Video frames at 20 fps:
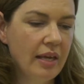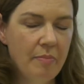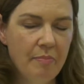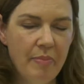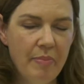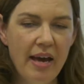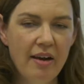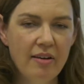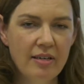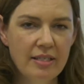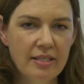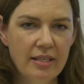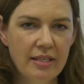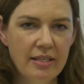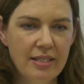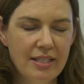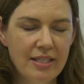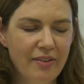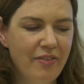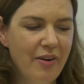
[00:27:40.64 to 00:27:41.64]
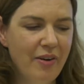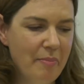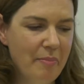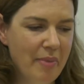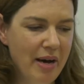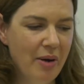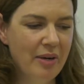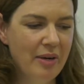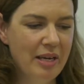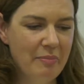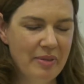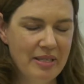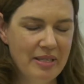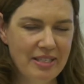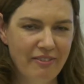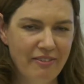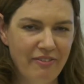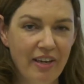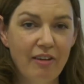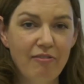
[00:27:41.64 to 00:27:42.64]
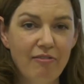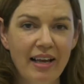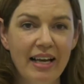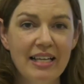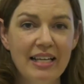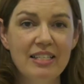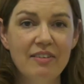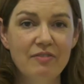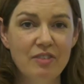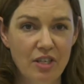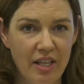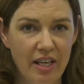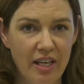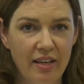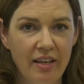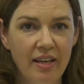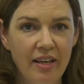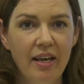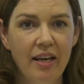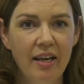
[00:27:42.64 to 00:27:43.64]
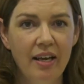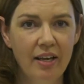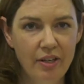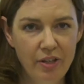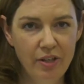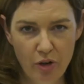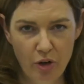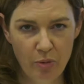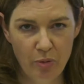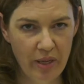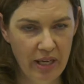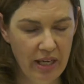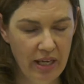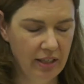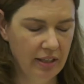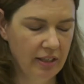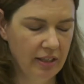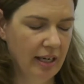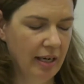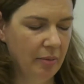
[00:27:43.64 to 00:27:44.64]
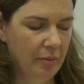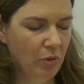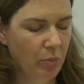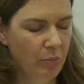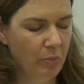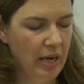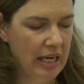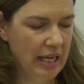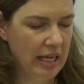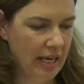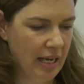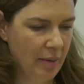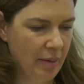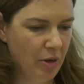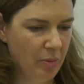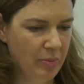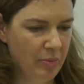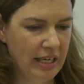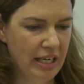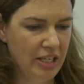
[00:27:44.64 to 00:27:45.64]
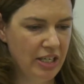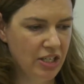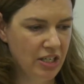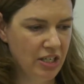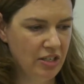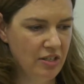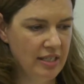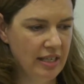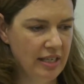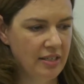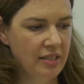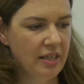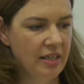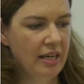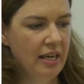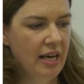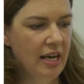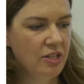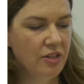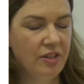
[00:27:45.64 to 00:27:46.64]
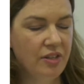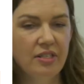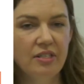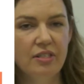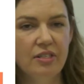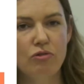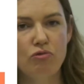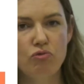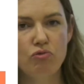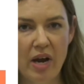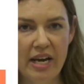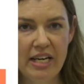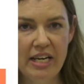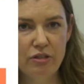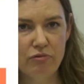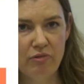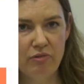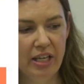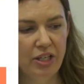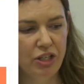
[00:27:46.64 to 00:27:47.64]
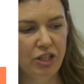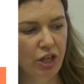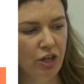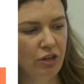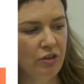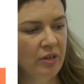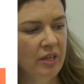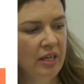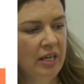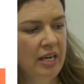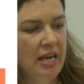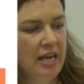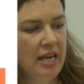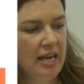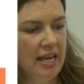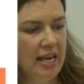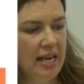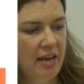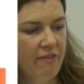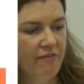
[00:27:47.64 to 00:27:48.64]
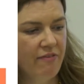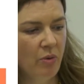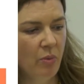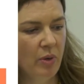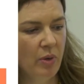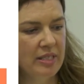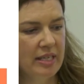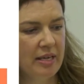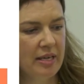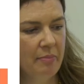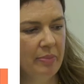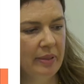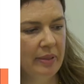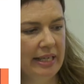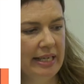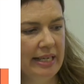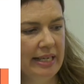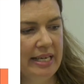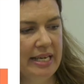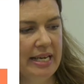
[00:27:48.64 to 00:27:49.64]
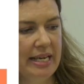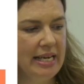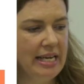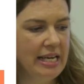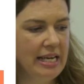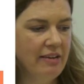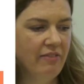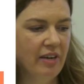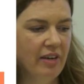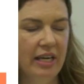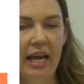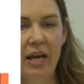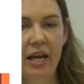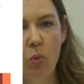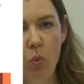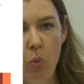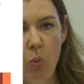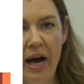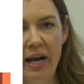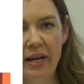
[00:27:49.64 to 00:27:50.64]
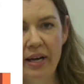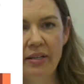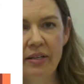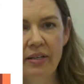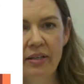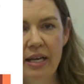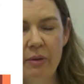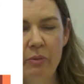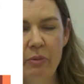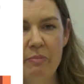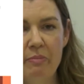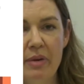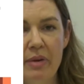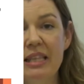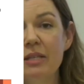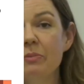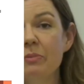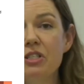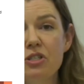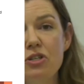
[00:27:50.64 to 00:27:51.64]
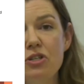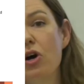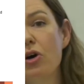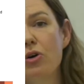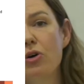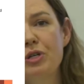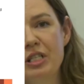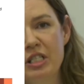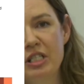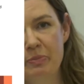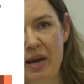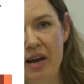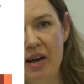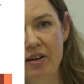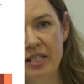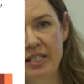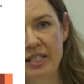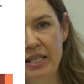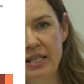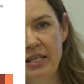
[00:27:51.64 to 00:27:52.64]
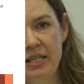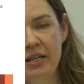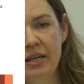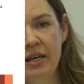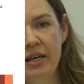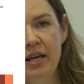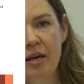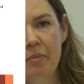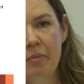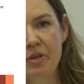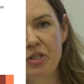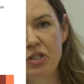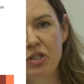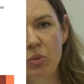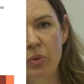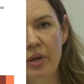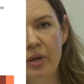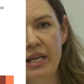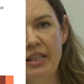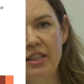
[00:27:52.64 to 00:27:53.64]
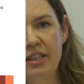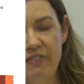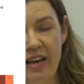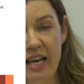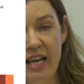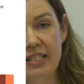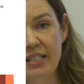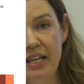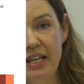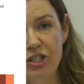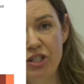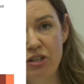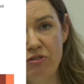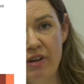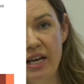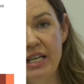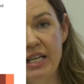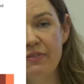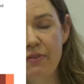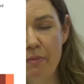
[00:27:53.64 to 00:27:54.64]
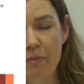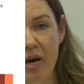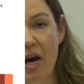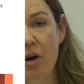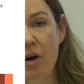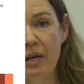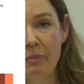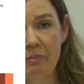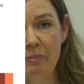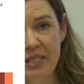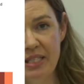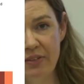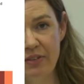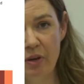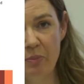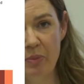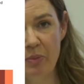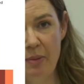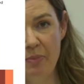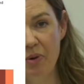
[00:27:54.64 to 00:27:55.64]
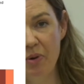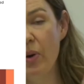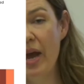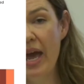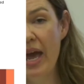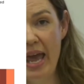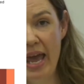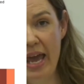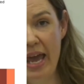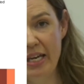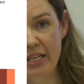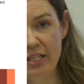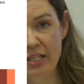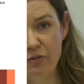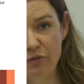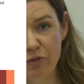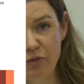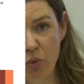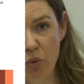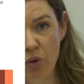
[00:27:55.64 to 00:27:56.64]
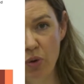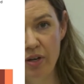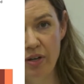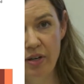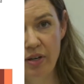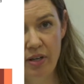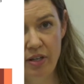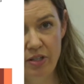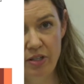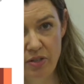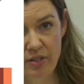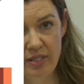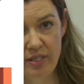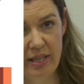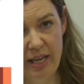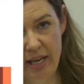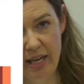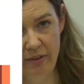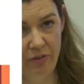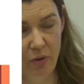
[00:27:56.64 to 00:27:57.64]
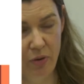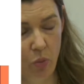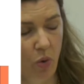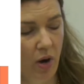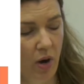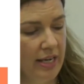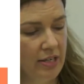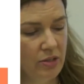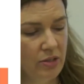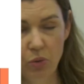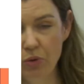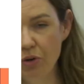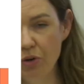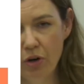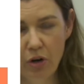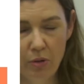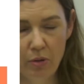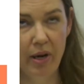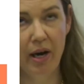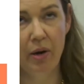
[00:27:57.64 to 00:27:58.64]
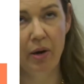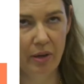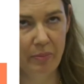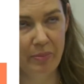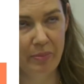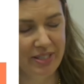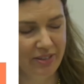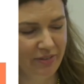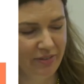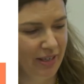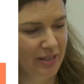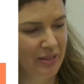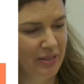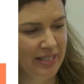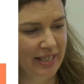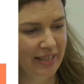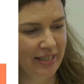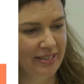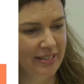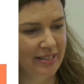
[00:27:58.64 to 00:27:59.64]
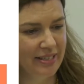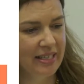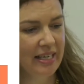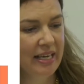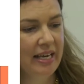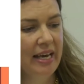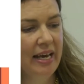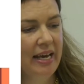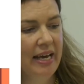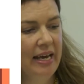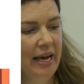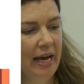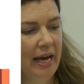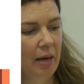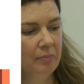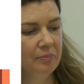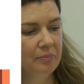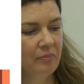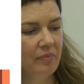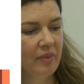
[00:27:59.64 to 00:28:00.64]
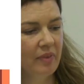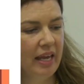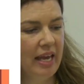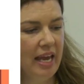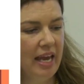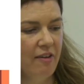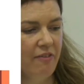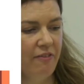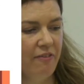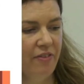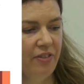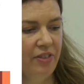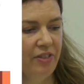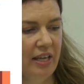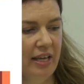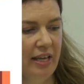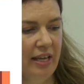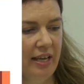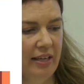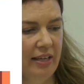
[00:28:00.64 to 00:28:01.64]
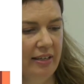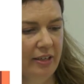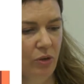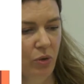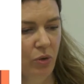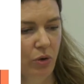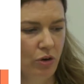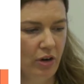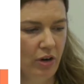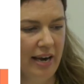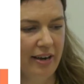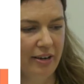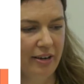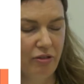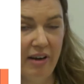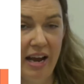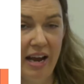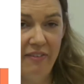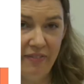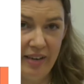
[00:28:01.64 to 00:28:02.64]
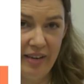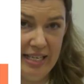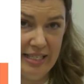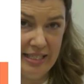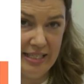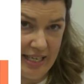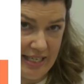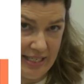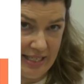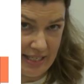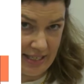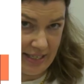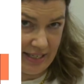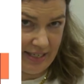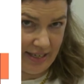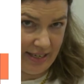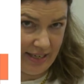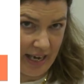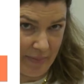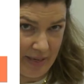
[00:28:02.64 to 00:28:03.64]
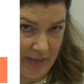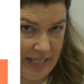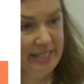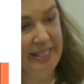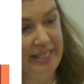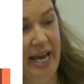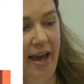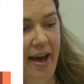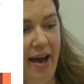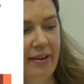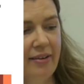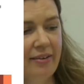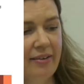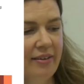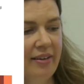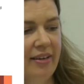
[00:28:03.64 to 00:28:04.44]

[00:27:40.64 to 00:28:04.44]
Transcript: comparisons for Māori and Pacific relative to the European or Pākehā population in New Zealand. So this is a rate ratio. If it was completely even at 1, it would mean there was no disparity between the vaccination rates for Māori and Pacific people and for white or non-Māori and Pacific New Zealanders. If the little coloured graph is coming down,